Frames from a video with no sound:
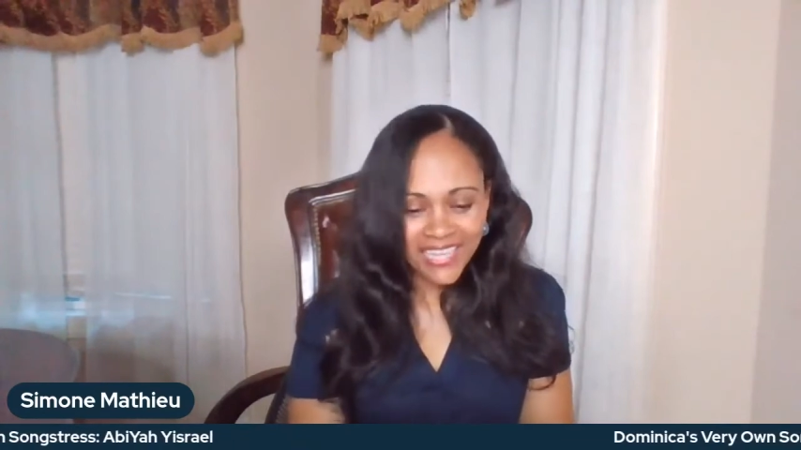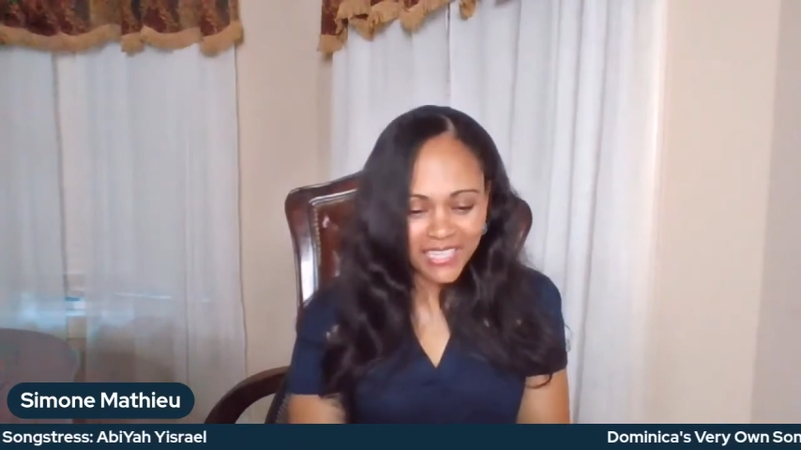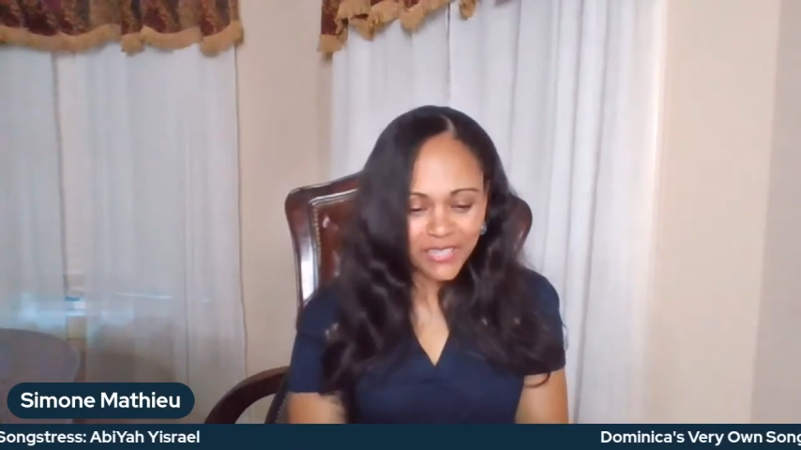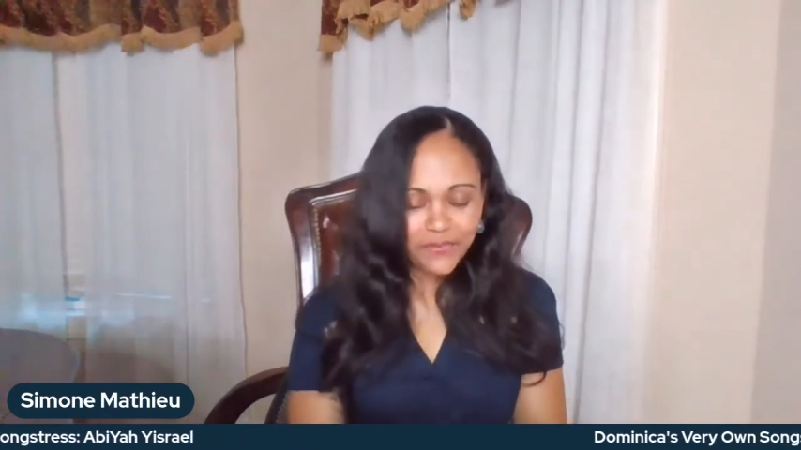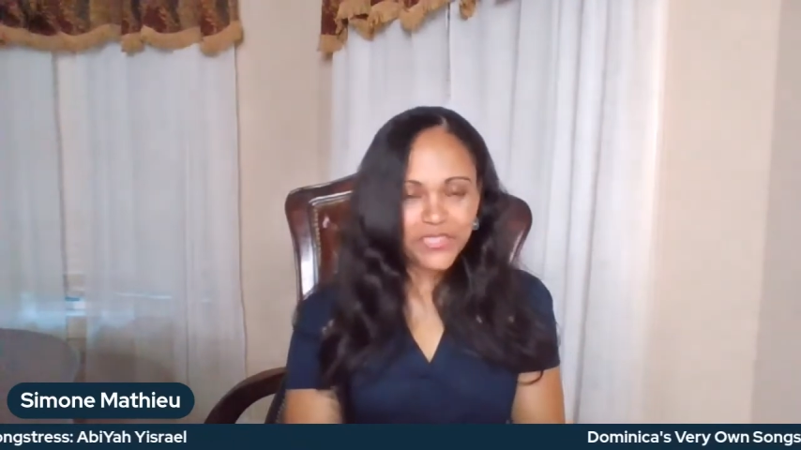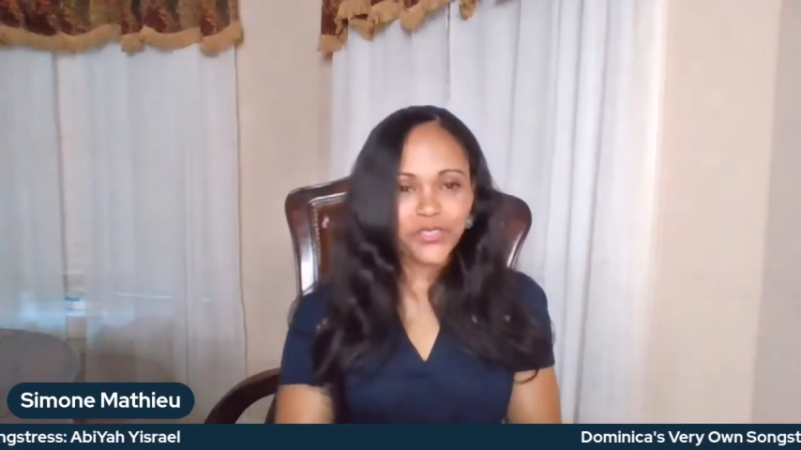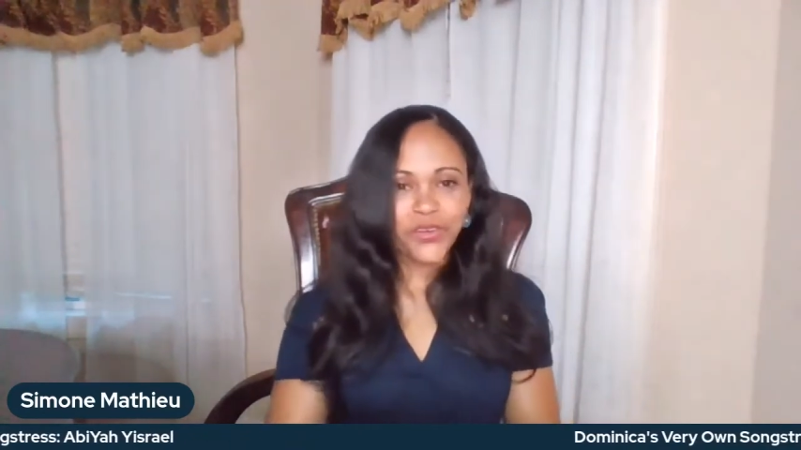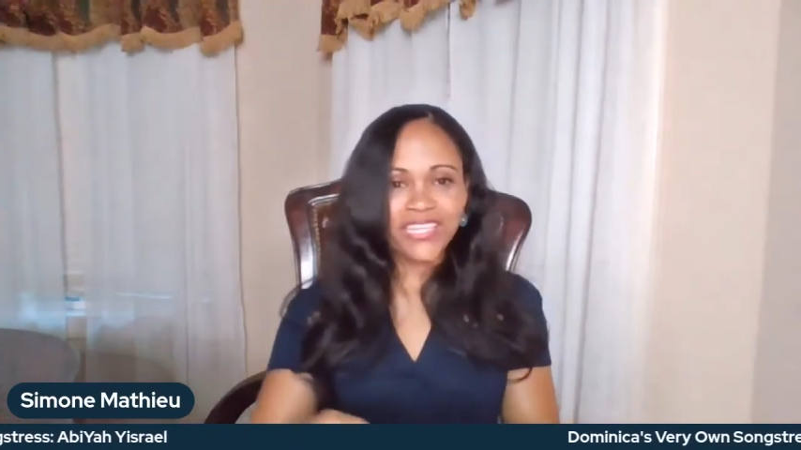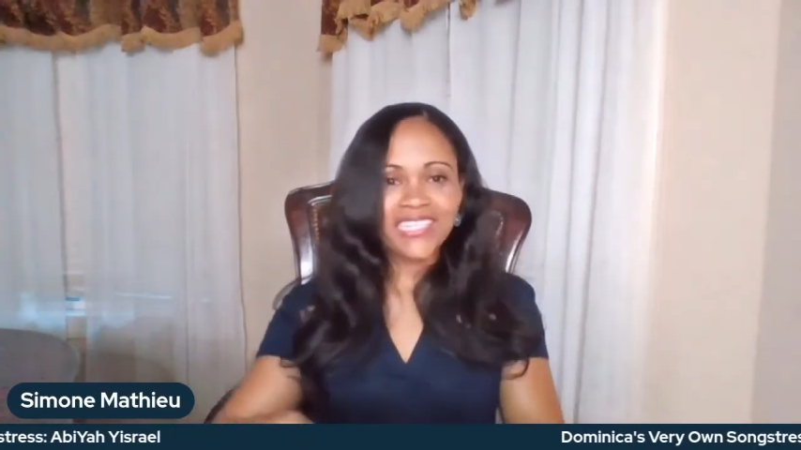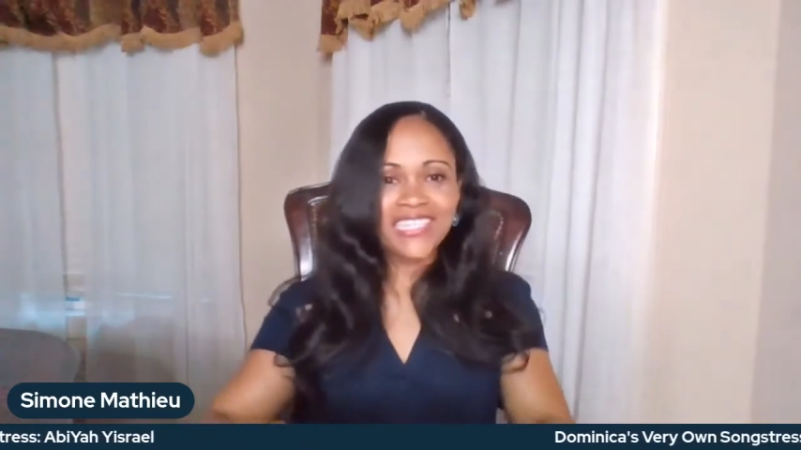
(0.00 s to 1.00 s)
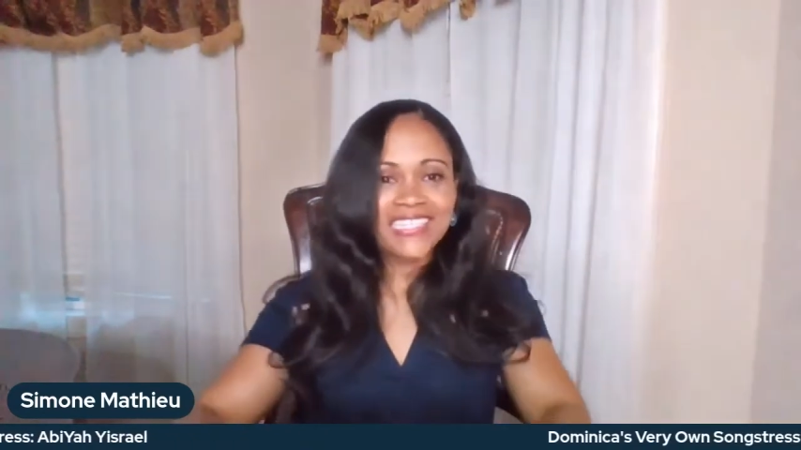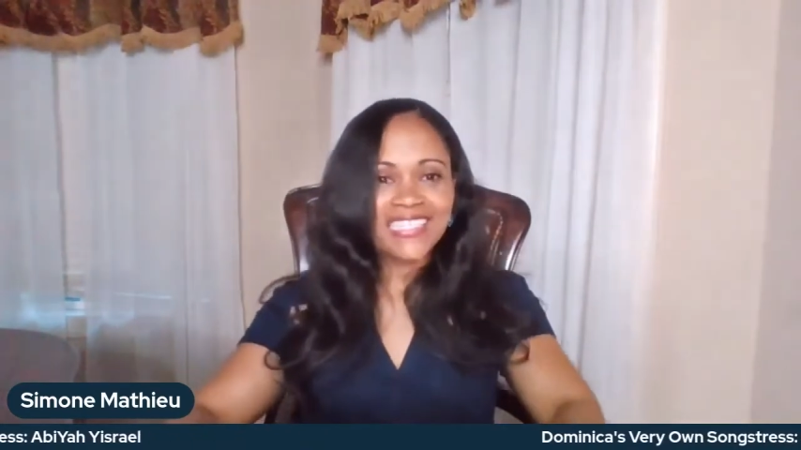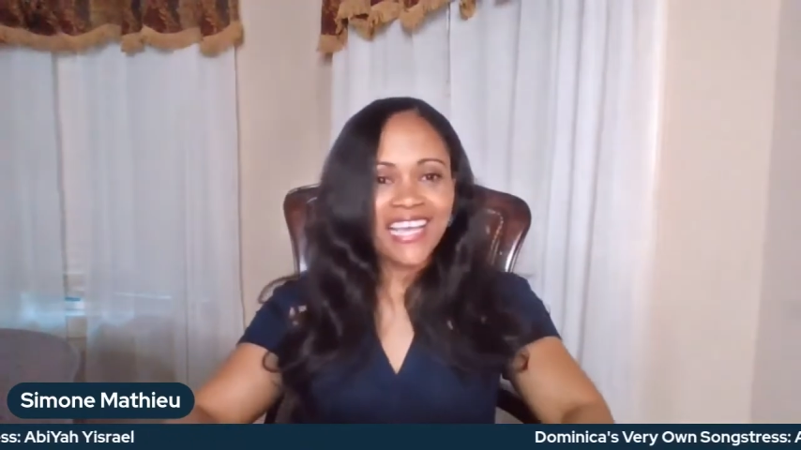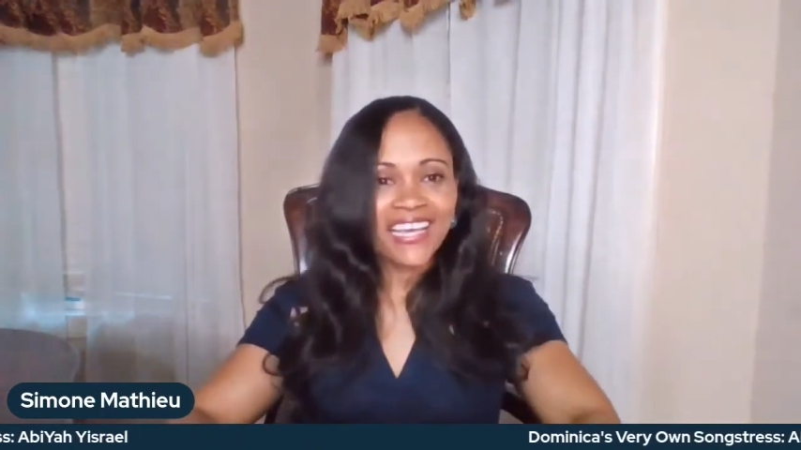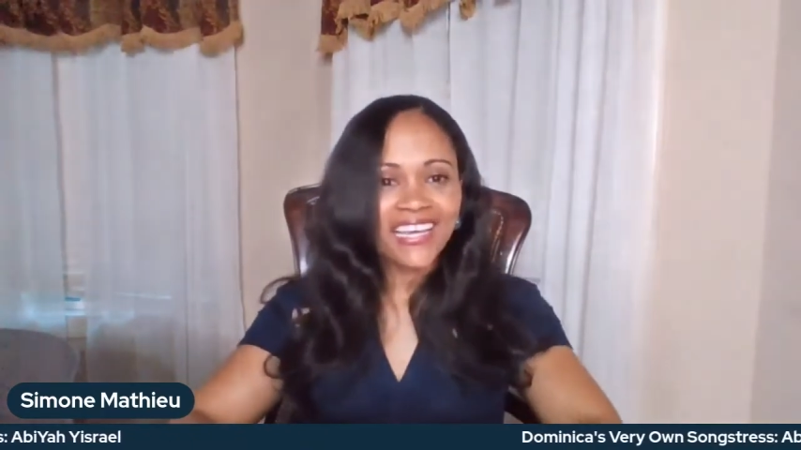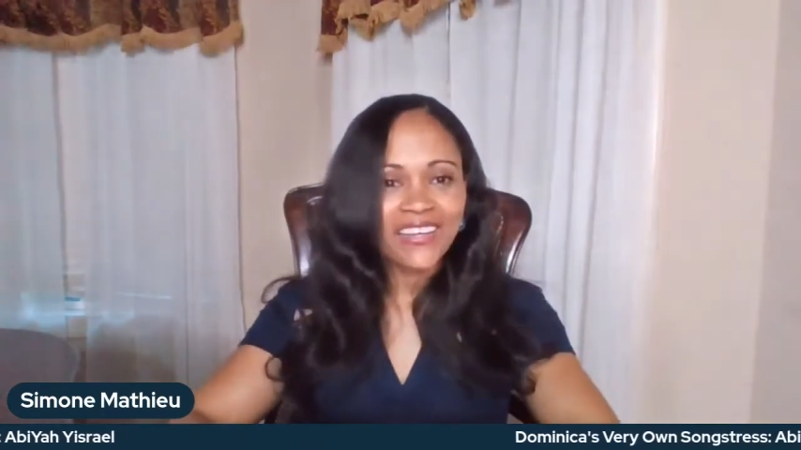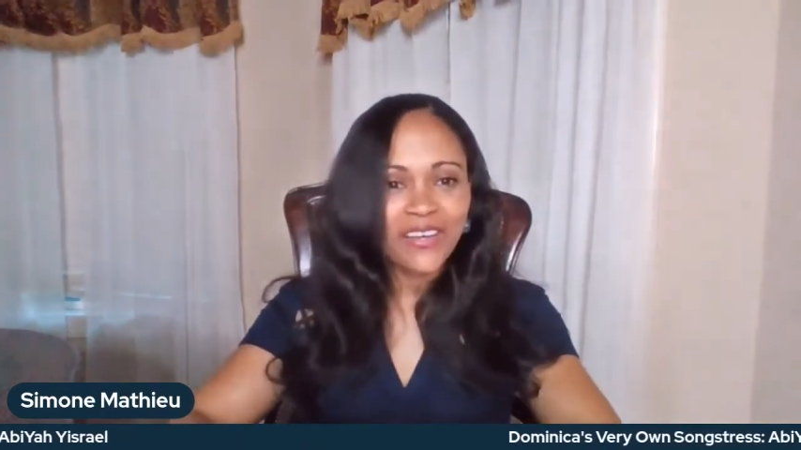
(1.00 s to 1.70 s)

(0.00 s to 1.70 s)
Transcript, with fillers: Thank you for joining us here